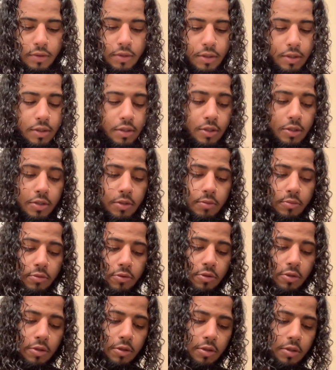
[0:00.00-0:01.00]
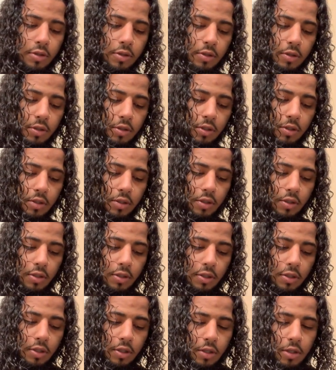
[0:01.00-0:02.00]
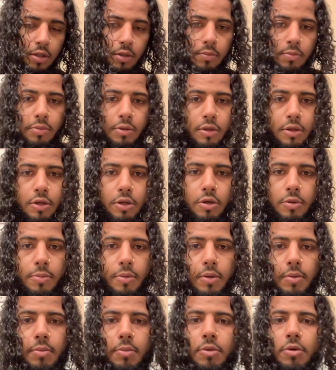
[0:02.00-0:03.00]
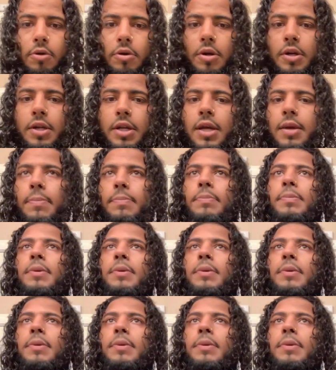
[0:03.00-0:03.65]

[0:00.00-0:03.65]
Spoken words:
I need some more. Put a little bit more in that